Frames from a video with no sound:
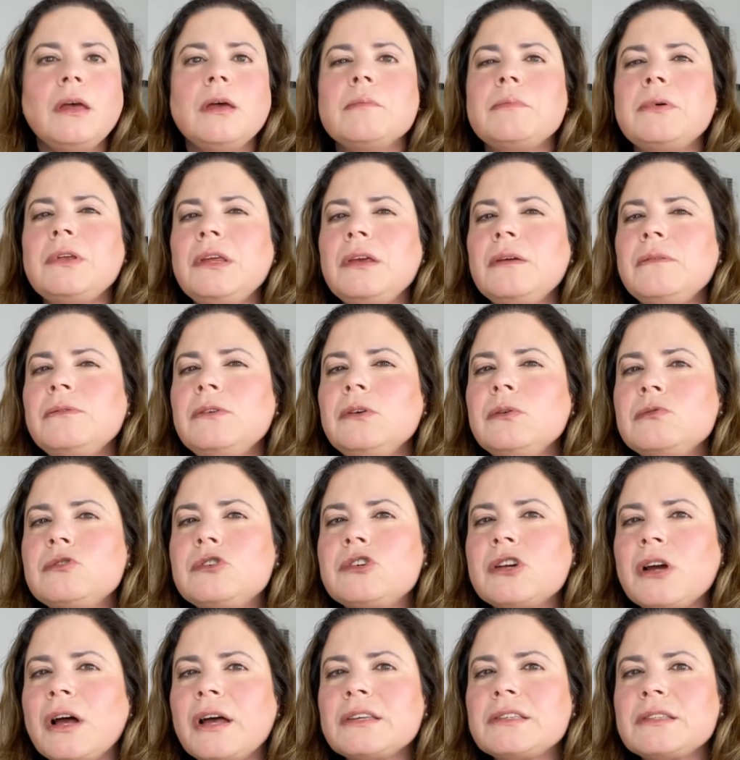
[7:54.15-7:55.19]
But if you
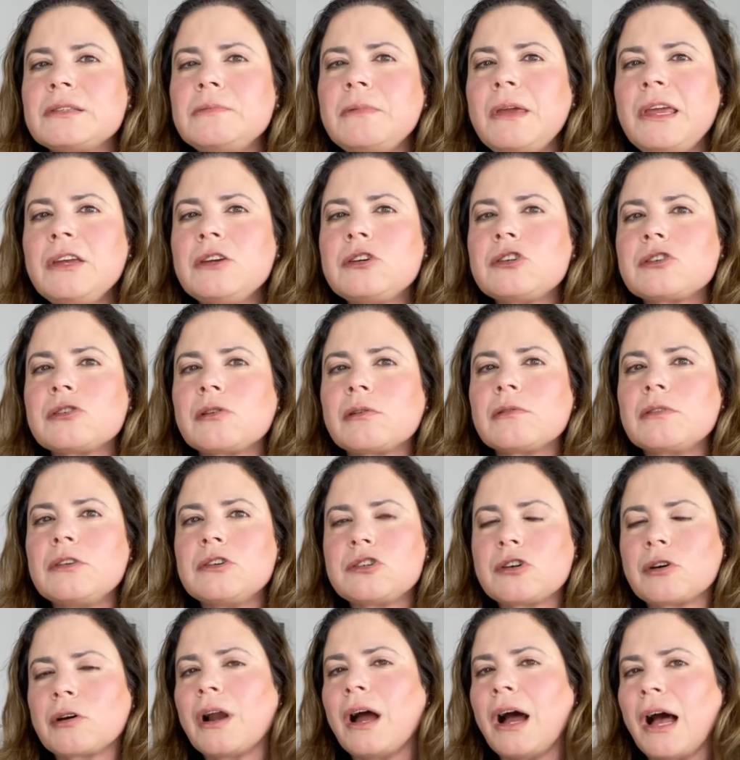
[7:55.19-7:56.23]
just make sure
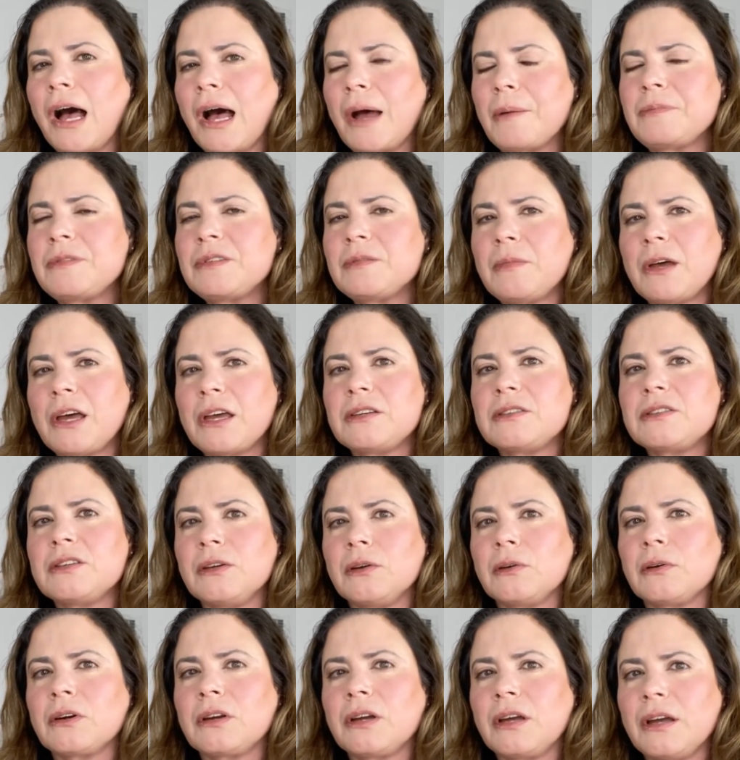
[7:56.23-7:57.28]
that you're optimizing
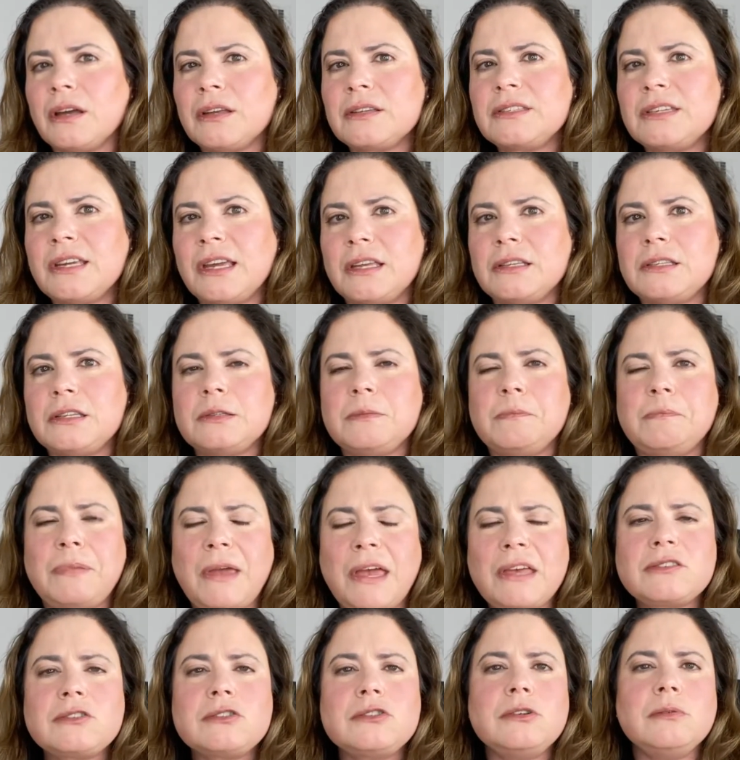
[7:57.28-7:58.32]
your content as
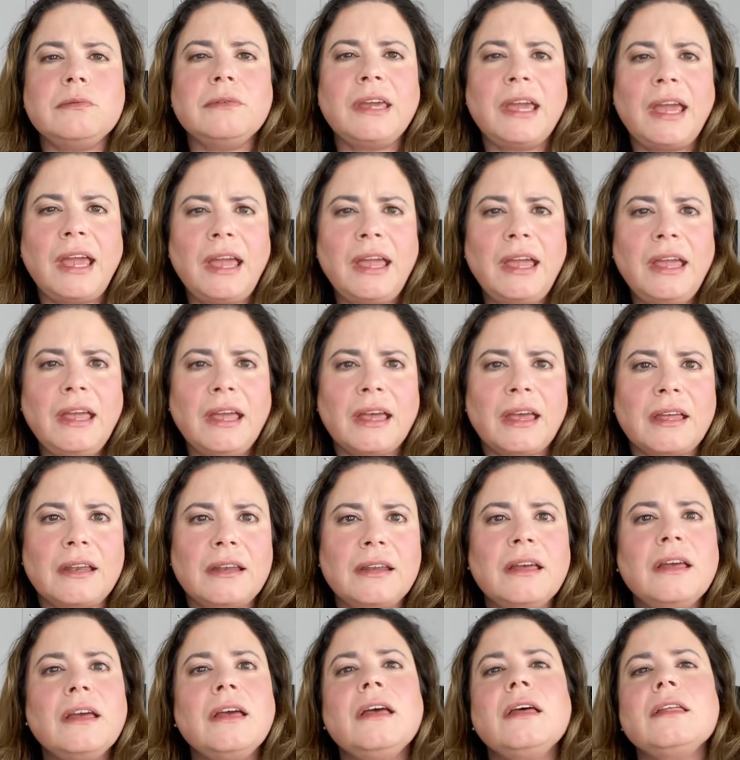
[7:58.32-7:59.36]
best you
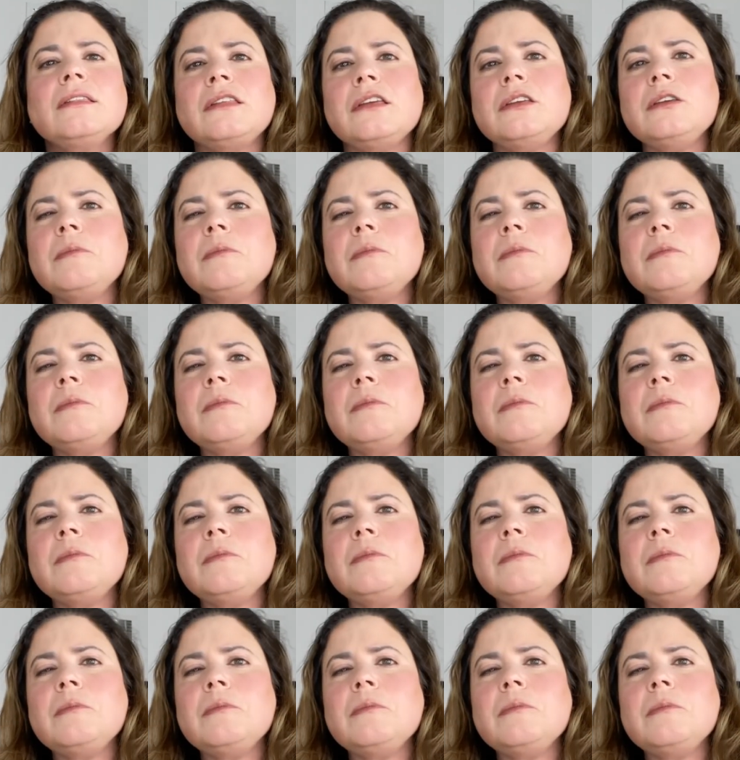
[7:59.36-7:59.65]
can, that you